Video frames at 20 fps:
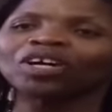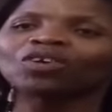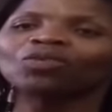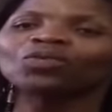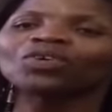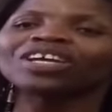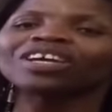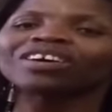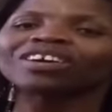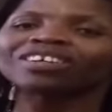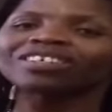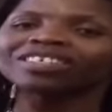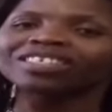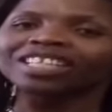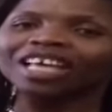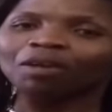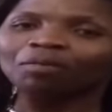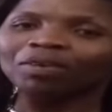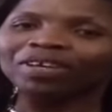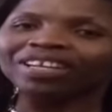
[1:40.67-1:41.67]
But we are
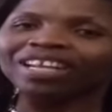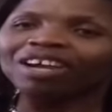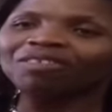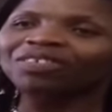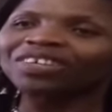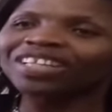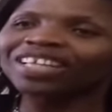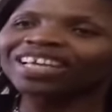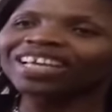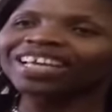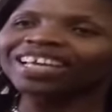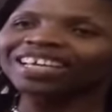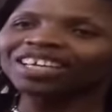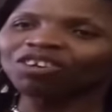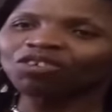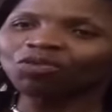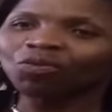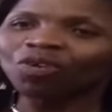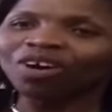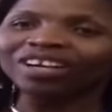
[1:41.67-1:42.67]
stepping every
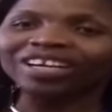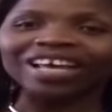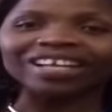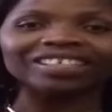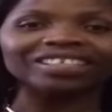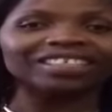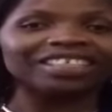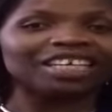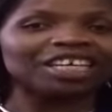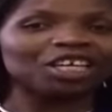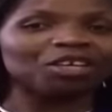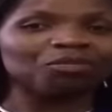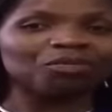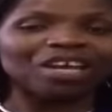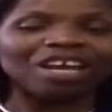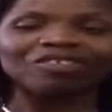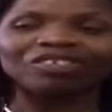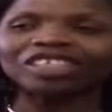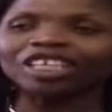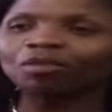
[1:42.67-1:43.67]
day, one at a
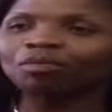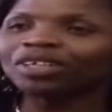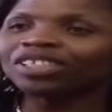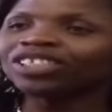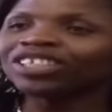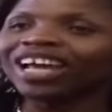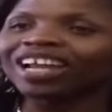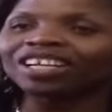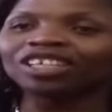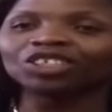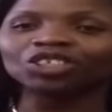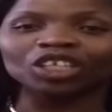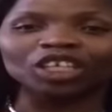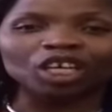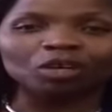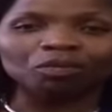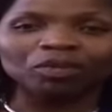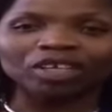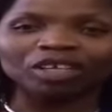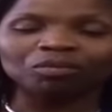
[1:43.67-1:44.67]
time. Every time a
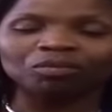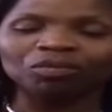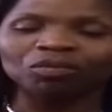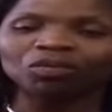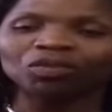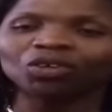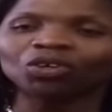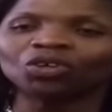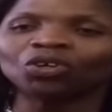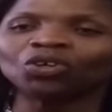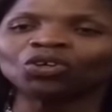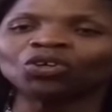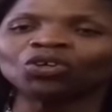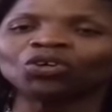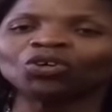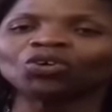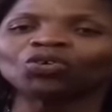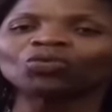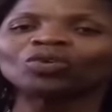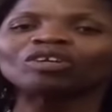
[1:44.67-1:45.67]
challenge came up,
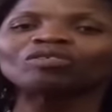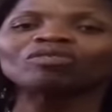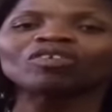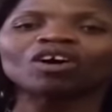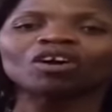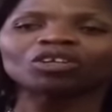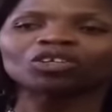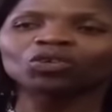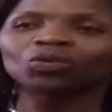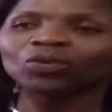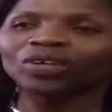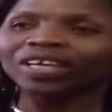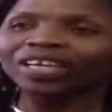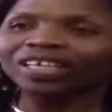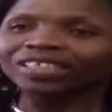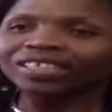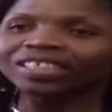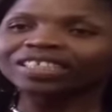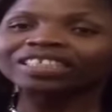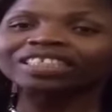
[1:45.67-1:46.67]
we found a
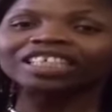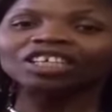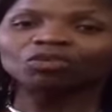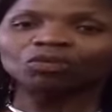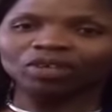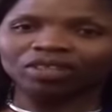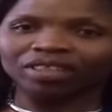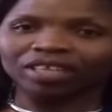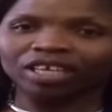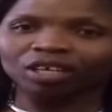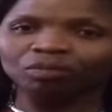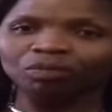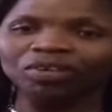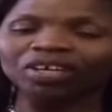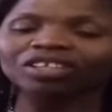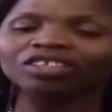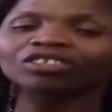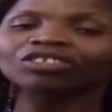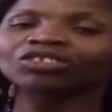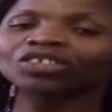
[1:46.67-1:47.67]
way to deal with
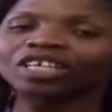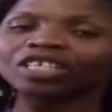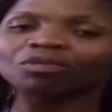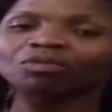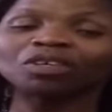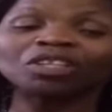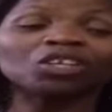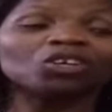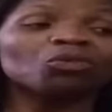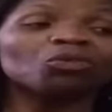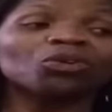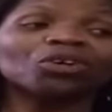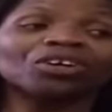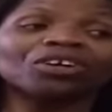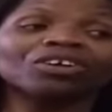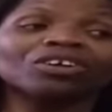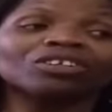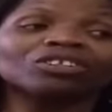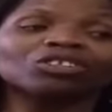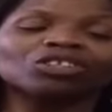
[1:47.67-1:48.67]
it. But trust me, there
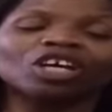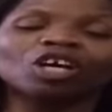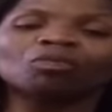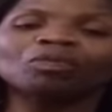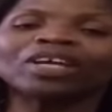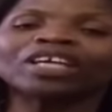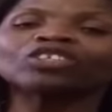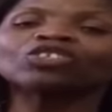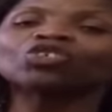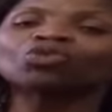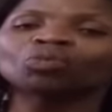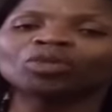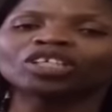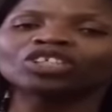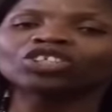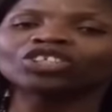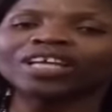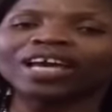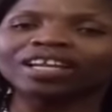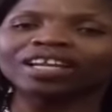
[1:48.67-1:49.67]
were a bit too
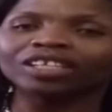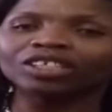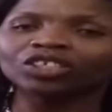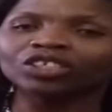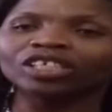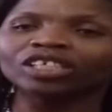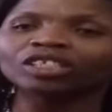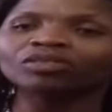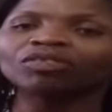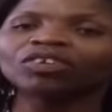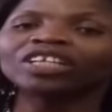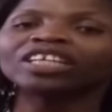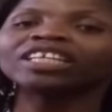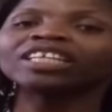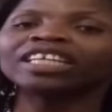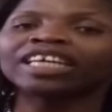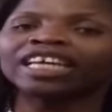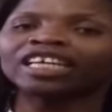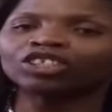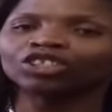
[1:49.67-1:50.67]
much challenges for
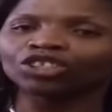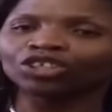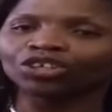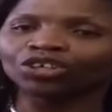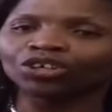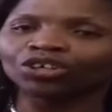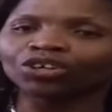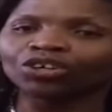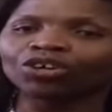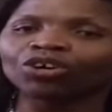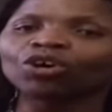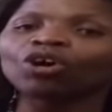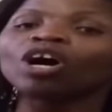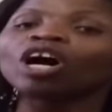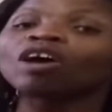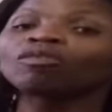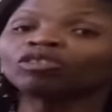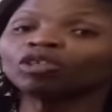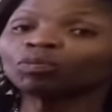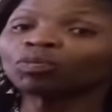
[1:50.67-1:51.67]
the nature
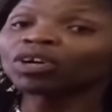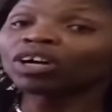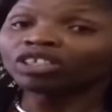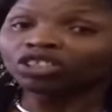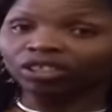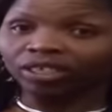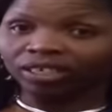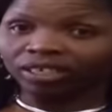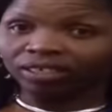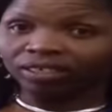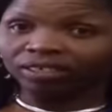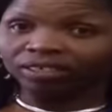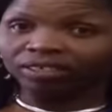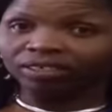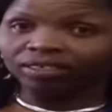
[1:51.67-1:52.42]
of the project.